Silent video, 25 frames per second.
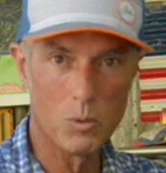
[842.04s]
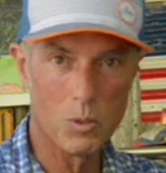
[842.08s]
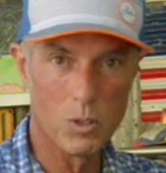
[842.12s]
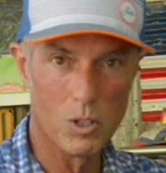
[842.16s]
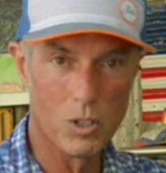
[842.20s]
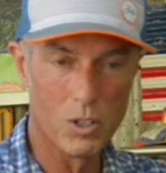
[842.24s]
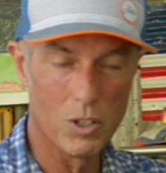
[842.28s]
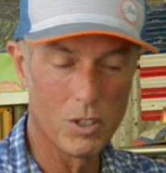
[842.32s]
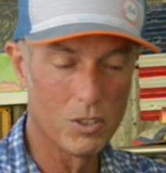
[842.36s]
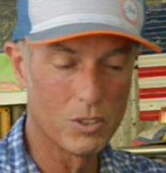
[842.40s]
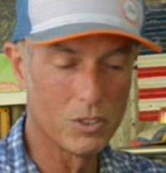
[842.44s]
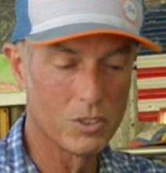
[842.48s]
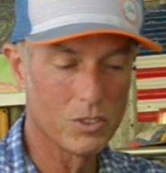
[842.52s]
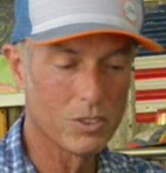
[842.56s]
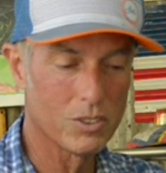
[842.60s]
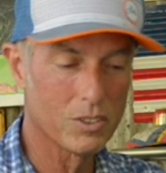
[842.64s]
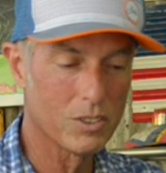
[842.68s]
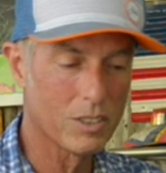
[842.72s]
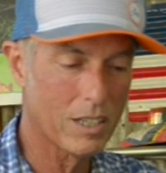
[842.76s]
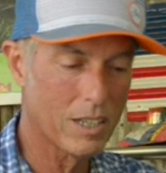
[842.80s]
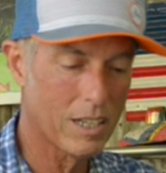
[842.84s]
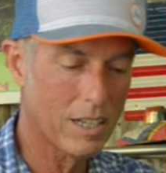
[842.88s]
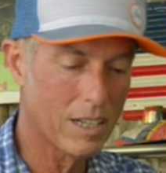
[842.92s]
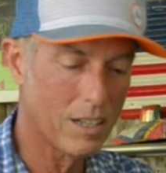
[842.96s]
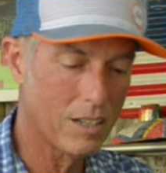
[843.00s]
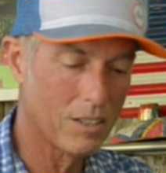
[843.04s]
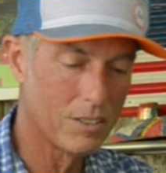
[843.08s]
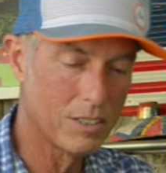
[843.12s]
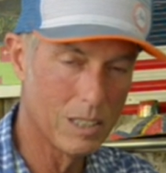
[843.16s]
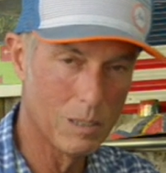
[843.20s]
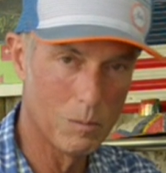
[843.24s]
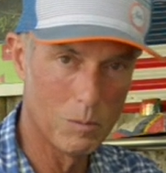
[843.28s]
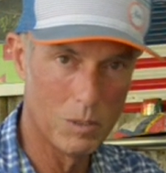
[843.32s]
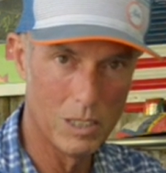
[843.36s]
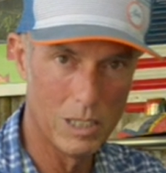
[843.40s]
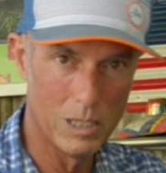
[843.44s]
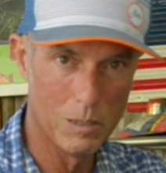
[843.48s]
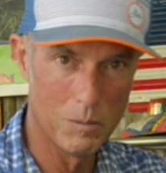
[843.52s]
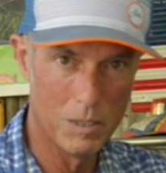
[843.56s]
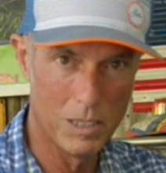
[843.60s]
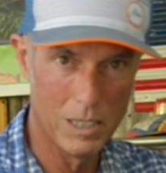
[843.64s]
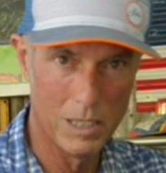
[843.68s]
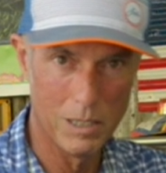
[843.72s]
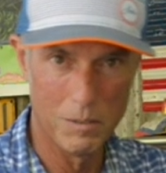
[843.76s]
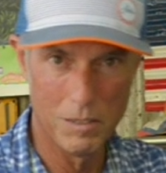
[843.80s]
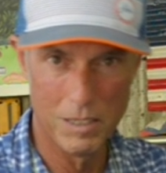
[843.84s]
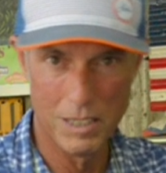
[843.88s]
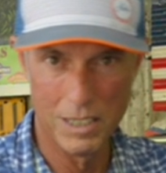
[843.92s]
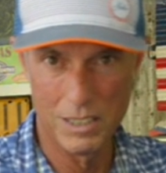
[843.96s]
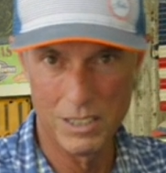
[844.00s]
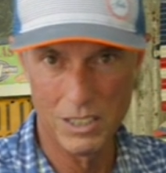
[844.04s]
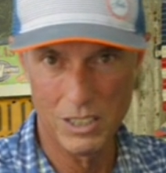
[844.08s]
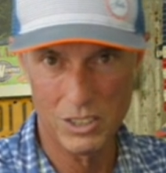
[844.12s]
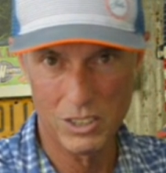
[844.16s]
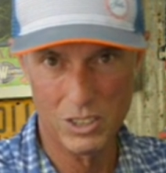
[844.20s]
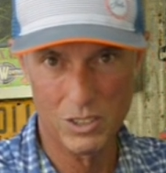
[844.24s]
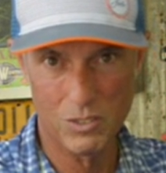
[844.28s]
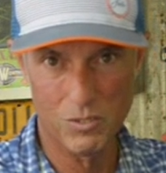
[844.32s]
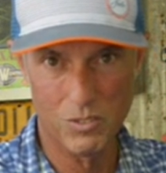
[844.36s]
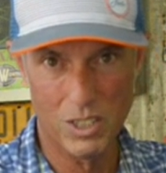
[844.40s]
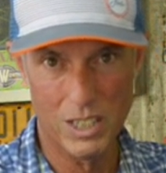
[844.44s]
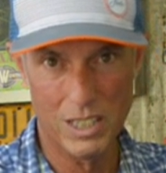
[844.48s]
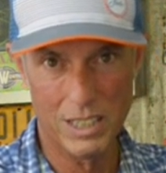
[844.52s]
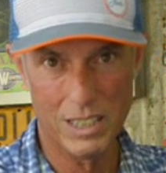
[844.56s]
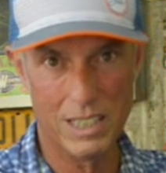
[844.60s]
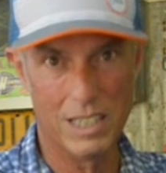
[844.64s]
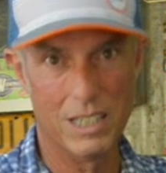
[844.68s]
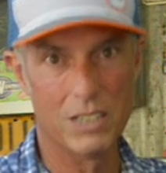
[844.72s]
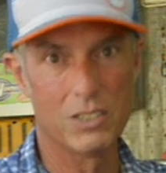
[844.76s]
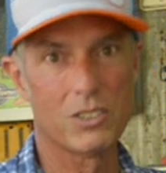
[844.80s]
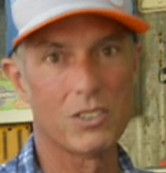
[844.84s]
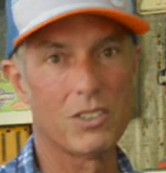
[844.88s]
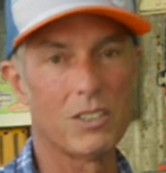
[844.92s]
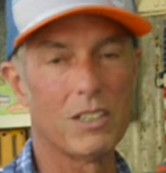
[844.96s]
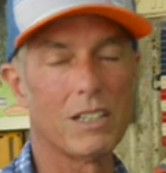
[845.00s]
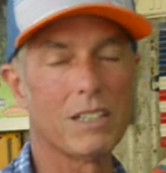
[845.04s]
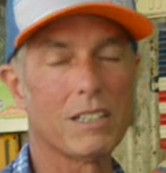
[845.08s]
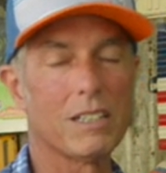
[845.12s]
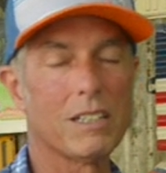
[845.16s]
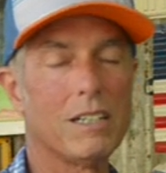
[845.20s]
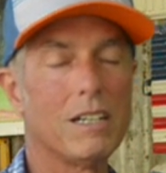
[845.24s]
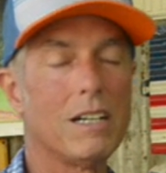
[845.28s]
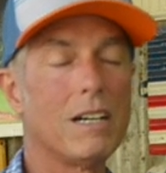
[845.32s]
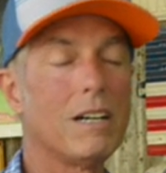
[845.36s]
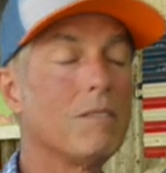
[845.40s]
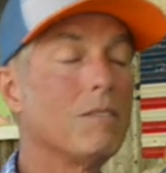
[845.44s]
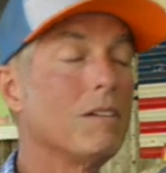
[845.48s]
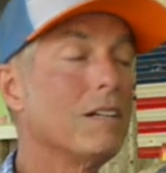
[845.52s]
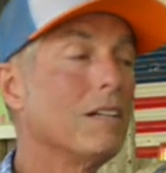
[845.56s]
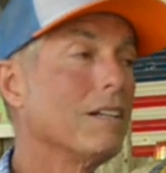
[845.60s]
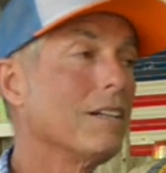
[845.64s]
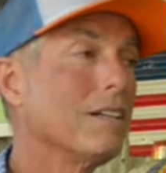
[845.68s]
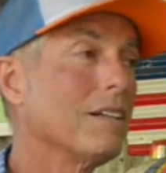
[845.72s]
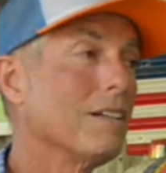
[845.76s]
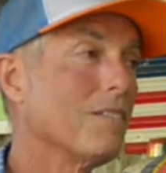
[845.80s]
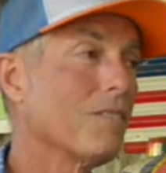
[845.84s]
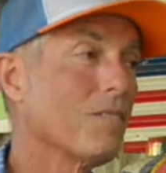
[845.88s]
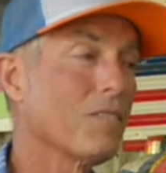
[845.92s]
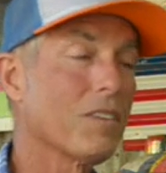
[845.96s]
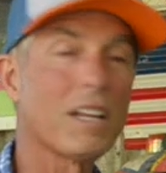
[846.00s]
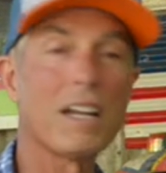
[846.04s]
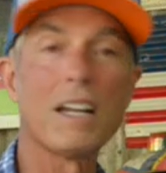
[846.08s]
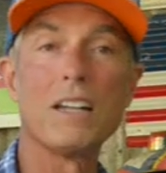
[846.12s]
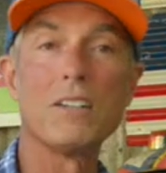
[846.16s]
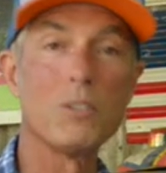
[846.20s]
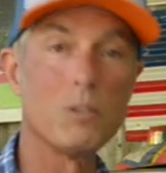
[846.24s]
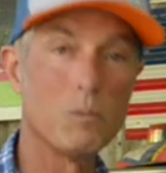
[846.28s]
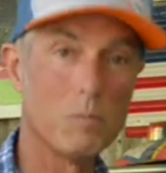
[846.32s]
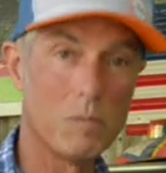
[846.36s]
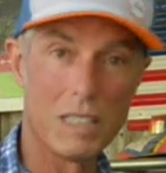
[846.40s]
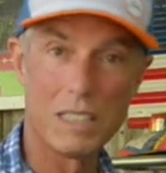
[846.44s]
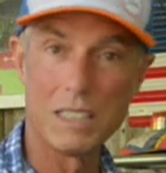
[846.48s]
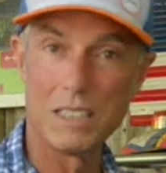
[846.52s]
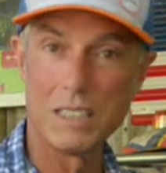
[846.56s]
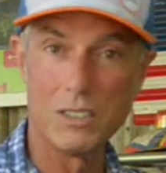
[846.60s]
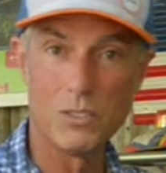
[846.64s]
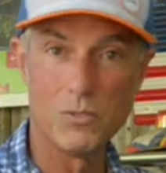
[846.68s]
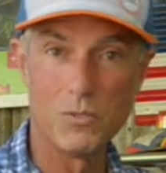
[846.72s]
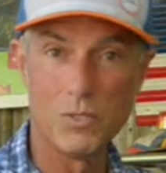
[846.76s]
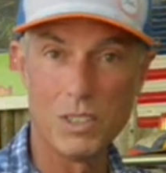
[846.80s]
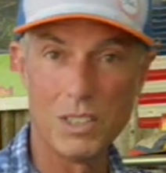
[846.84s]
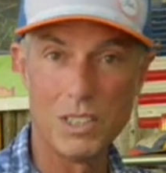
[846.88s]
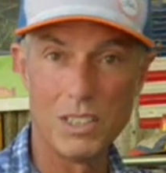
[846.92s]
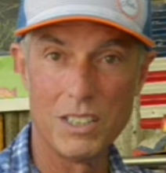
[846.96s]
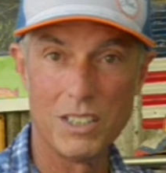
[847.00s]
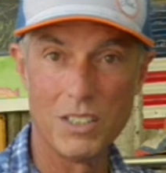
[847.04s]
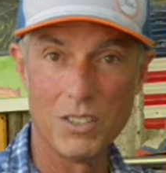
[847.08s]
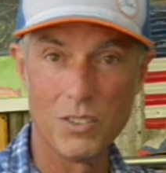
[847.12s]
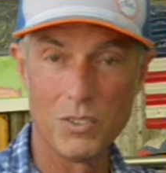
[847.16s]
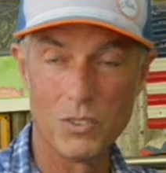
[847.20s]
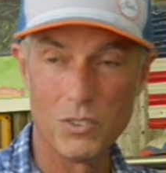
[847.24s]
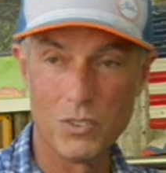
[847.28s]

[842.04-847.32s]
words and on www.texasflycaster.com than I do making these videos.